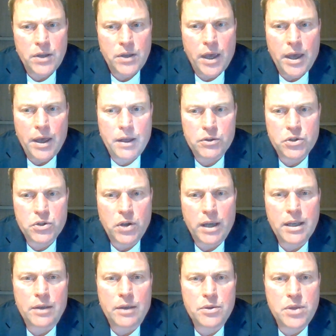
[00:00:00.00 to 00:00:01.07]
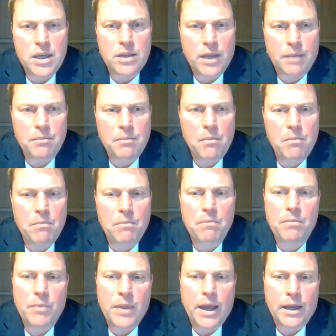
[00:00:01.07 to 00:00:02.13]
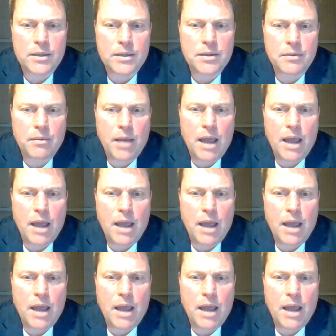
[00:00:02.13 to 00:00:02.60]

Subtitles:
So I think that